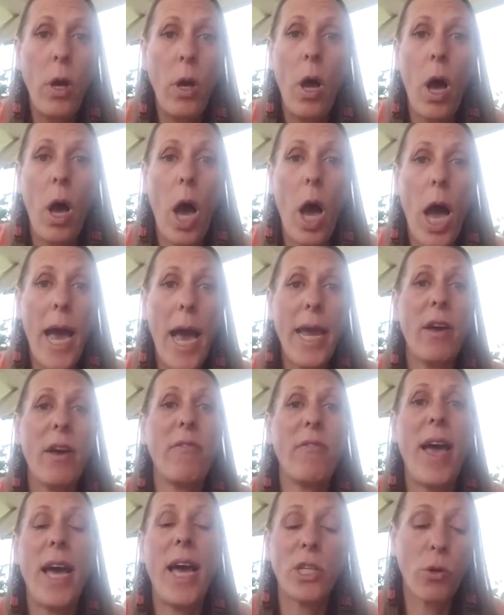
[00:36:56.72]
I
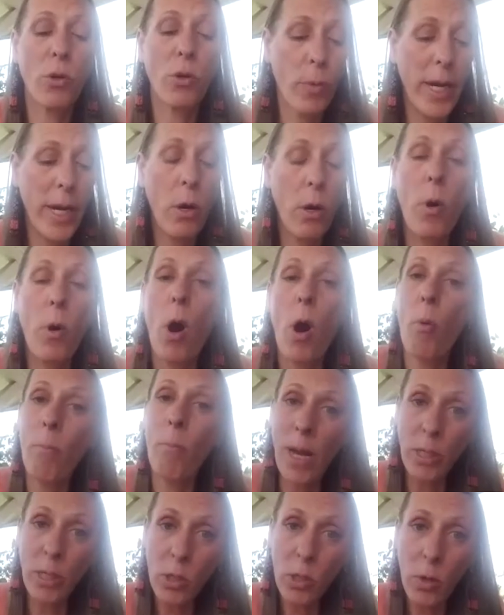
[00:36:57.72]
have had to regrow
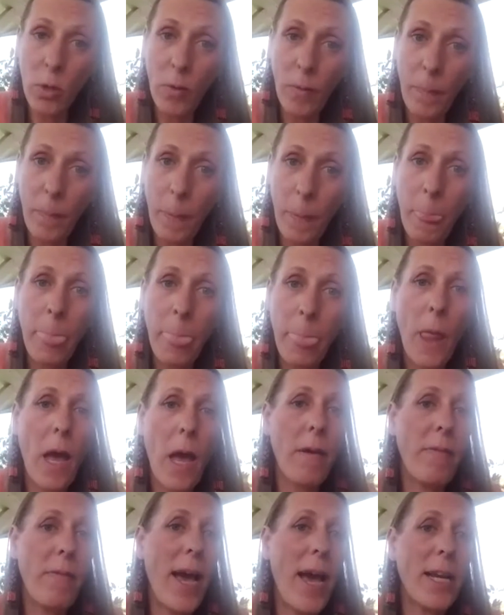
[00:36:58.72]
muscle.
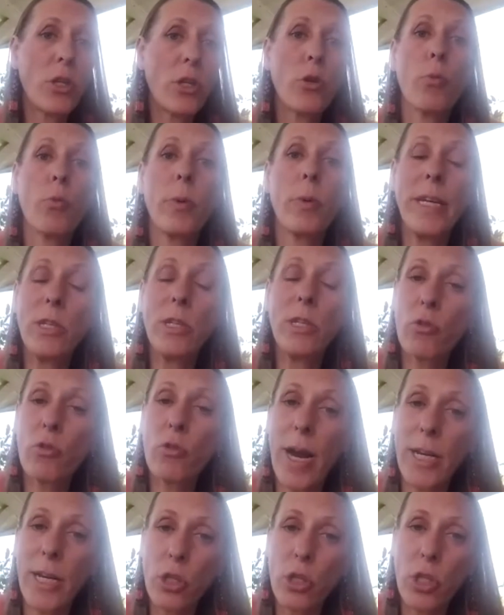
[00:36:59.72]
I've had to
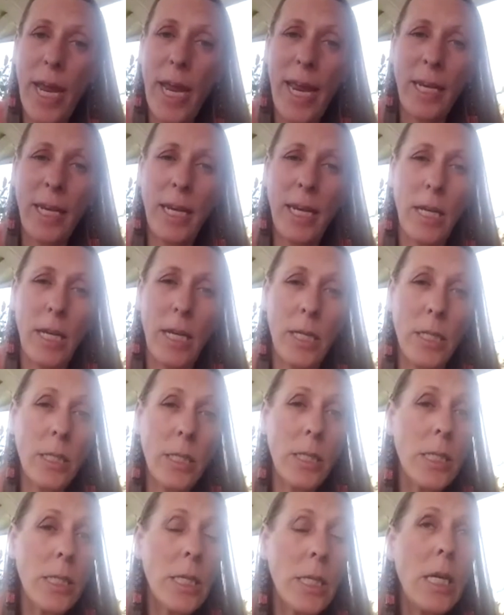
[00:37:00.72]
re-stretch
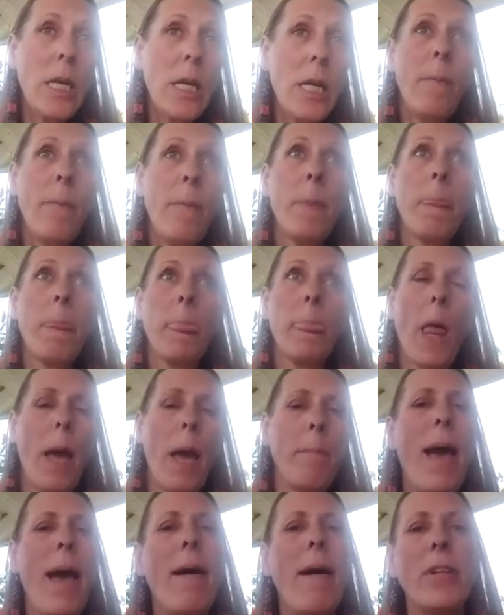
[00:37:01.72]
tendons.
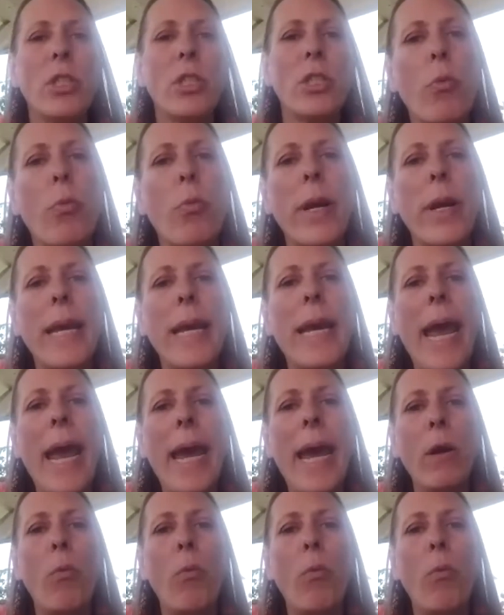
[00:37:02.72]
I'm having to regain